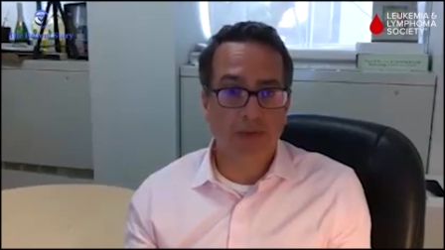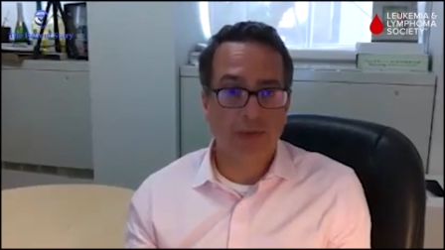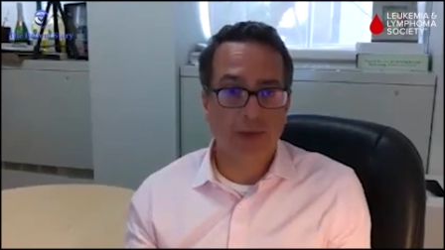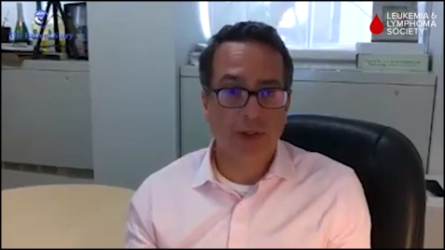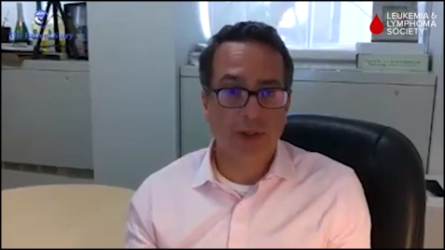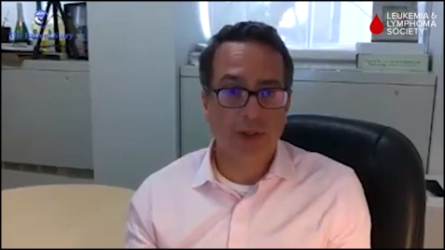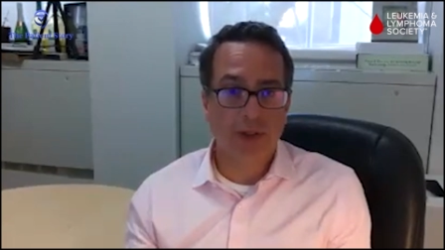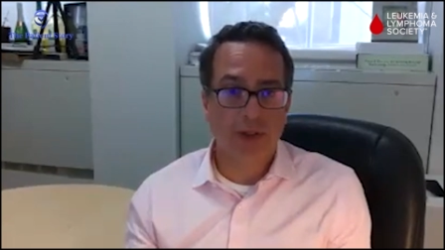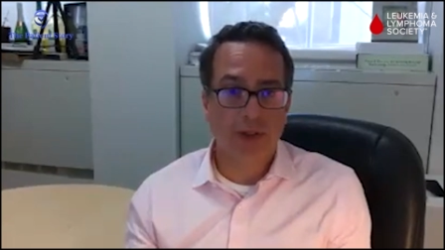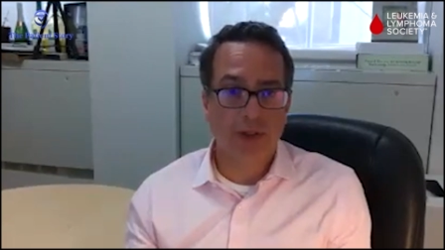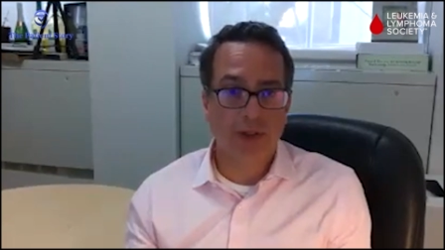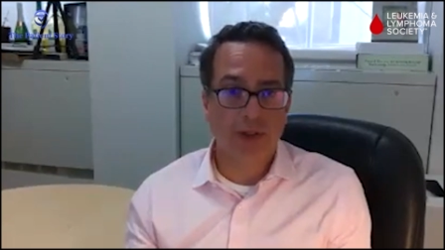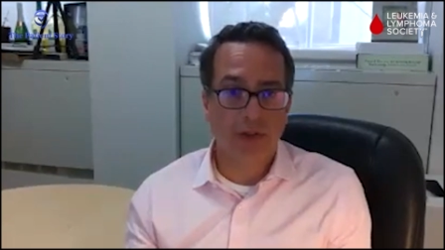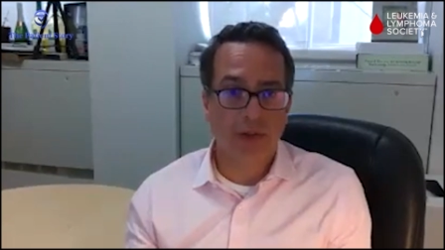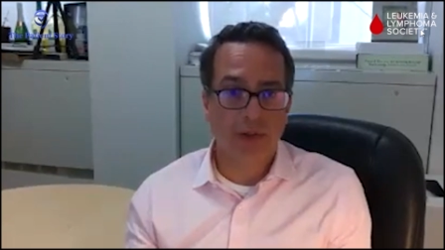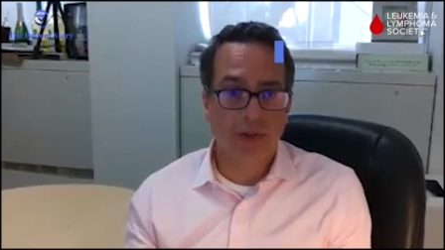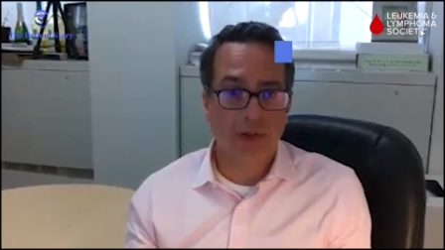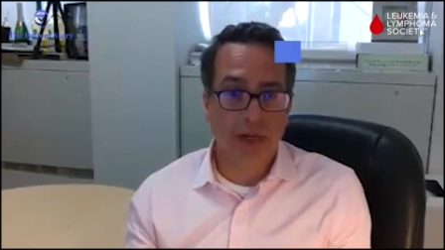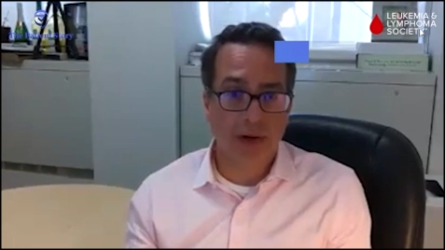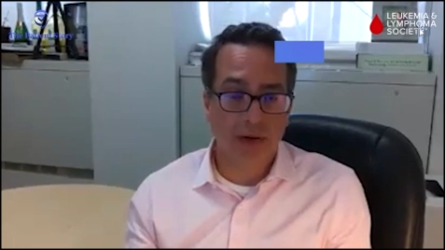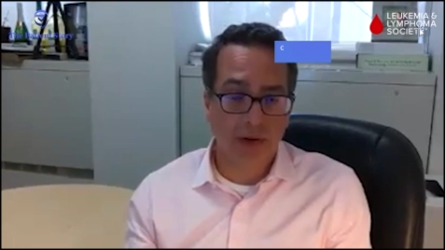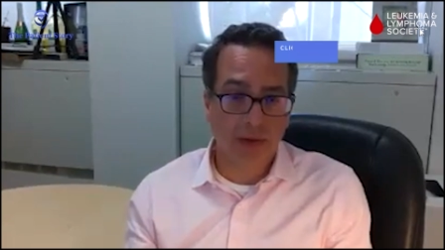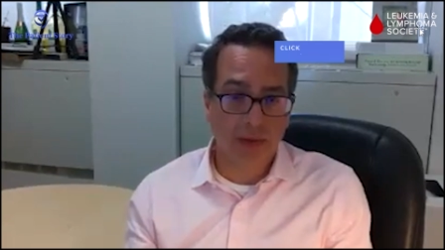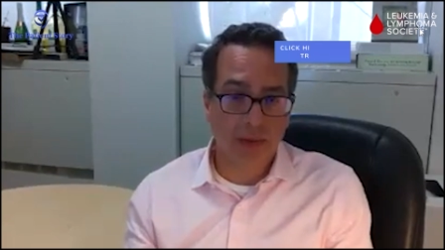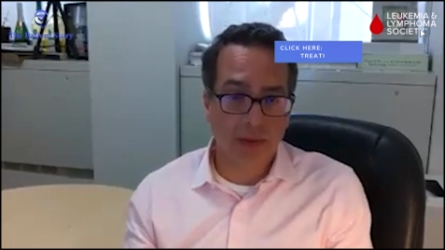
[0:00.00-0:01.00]
feel
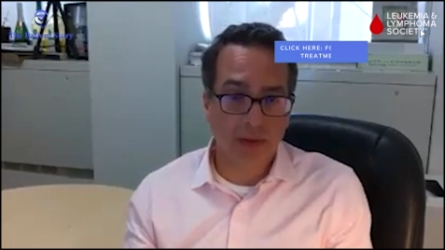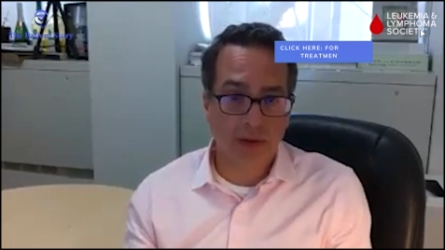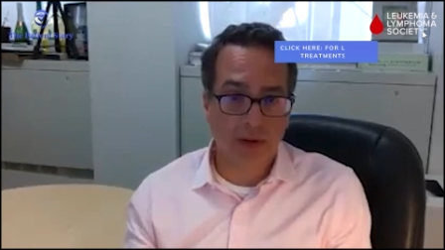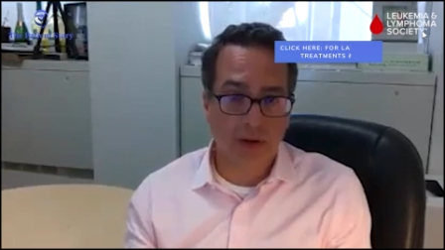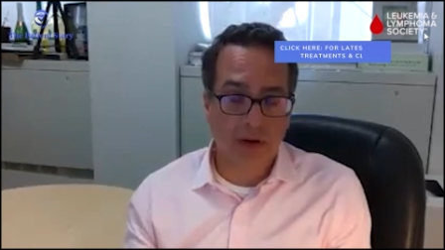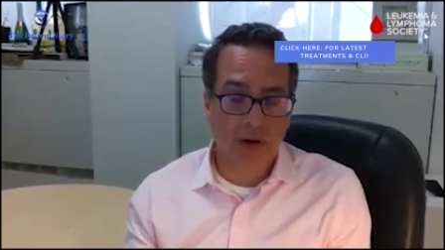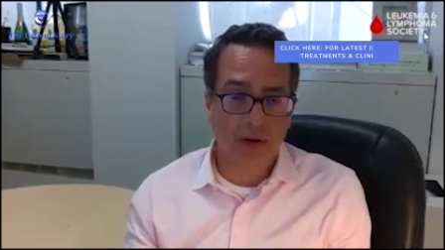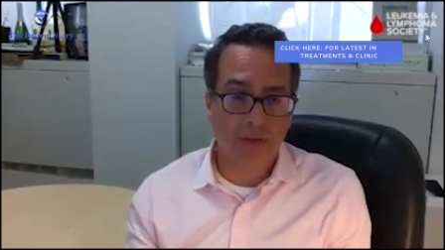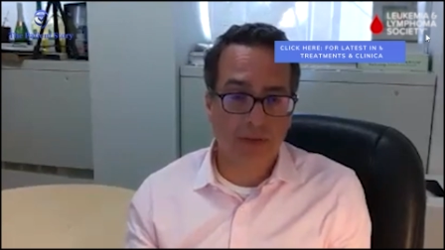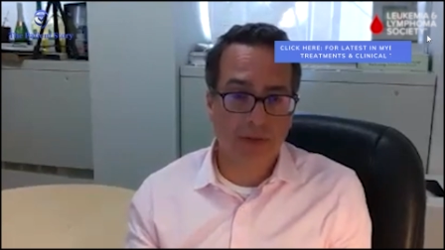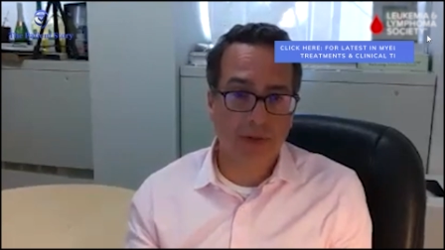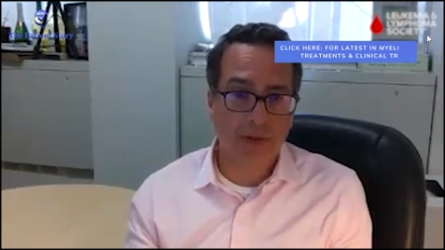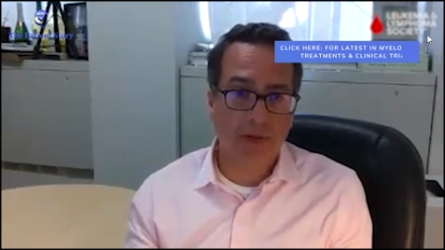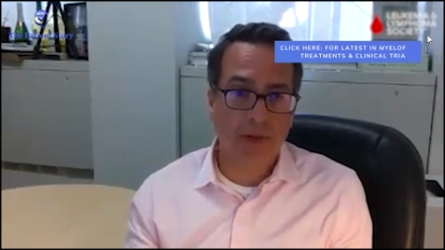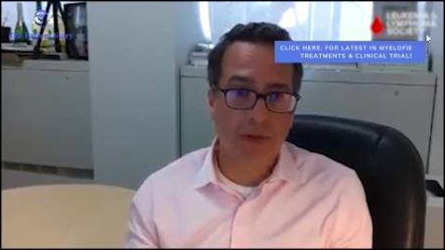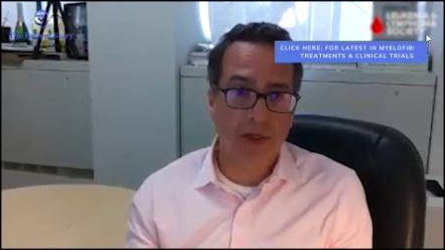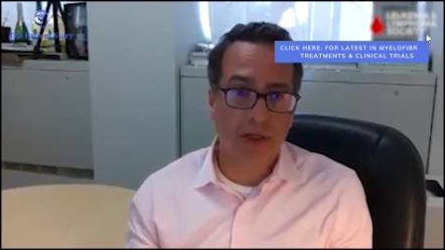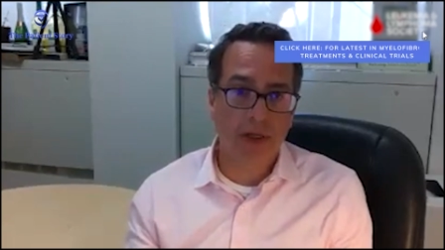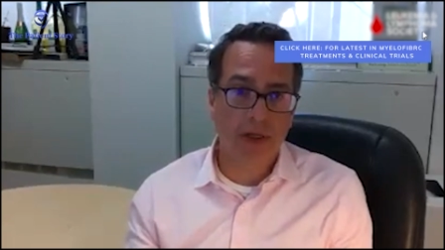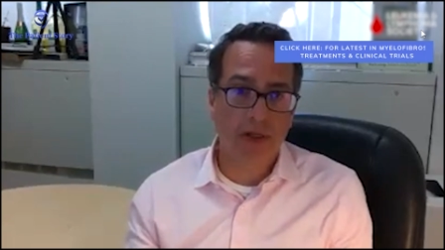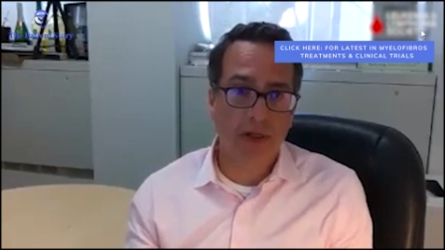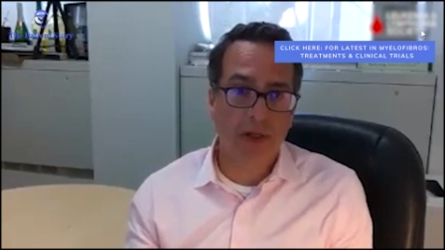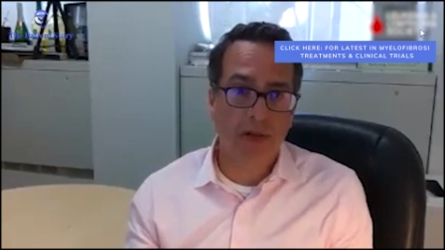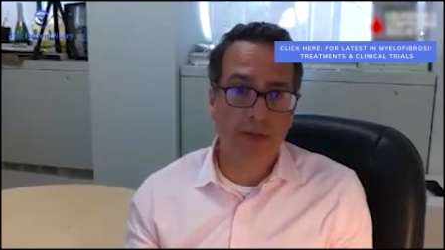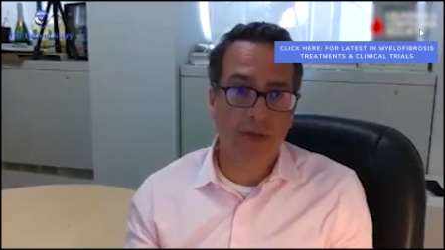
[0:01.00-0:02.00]
terrible and awful
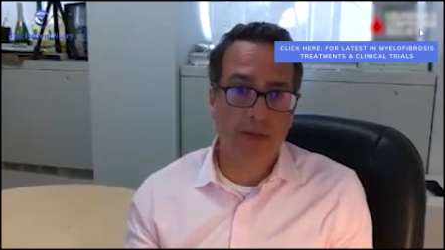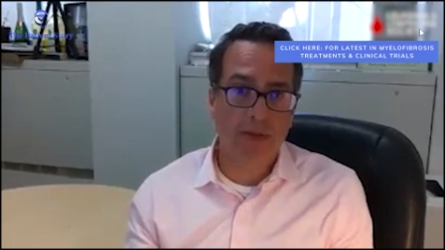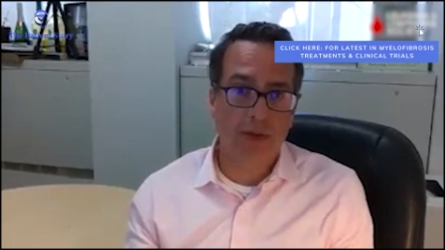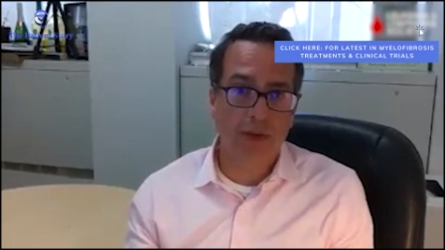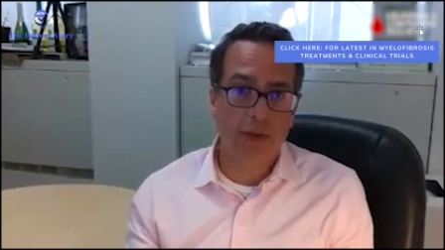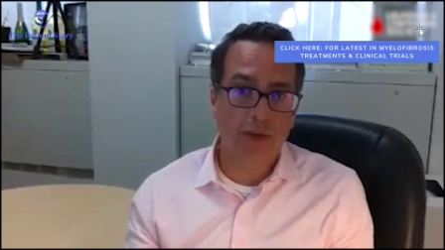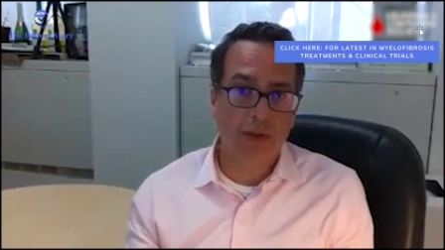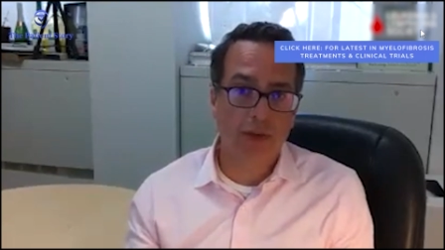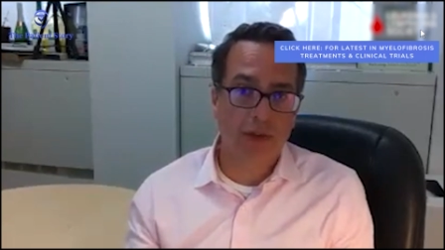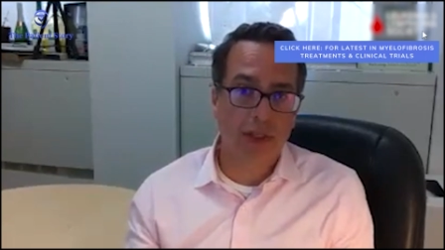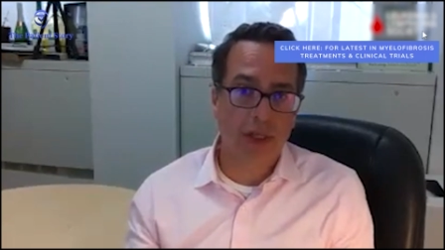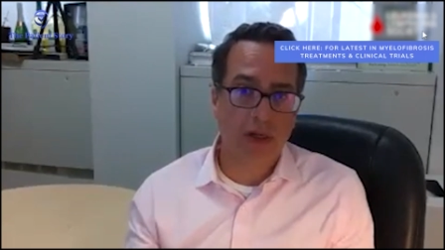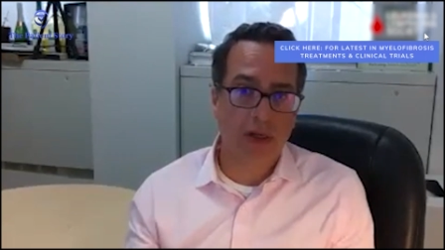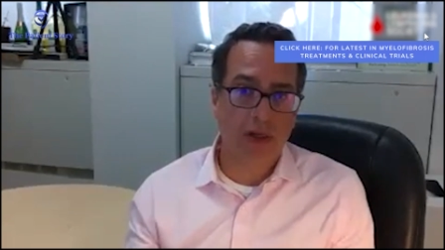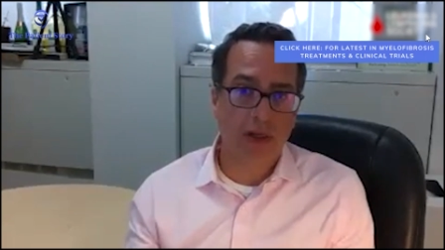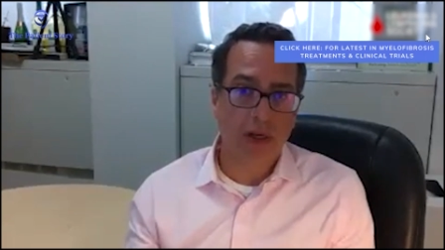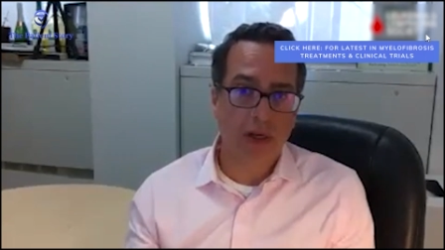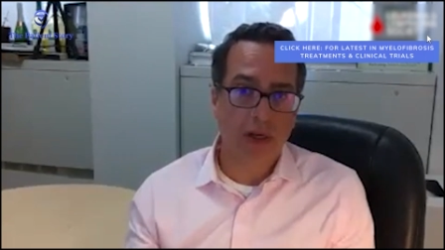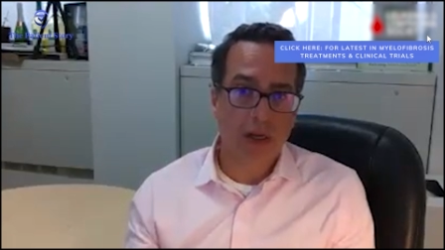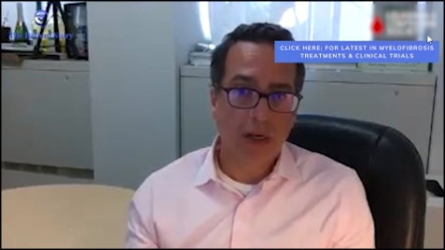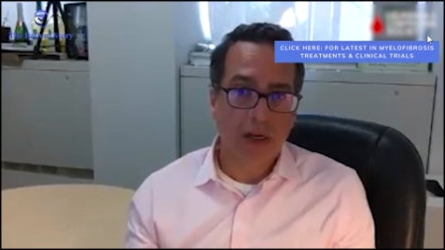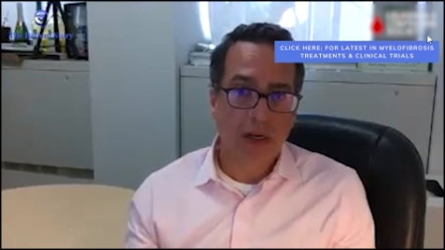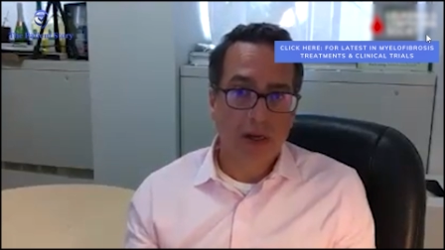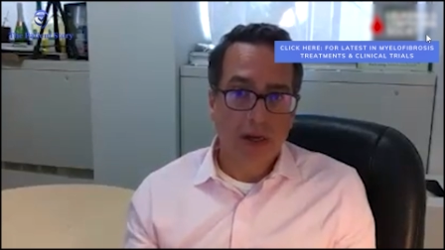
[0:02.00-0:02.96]
and improves their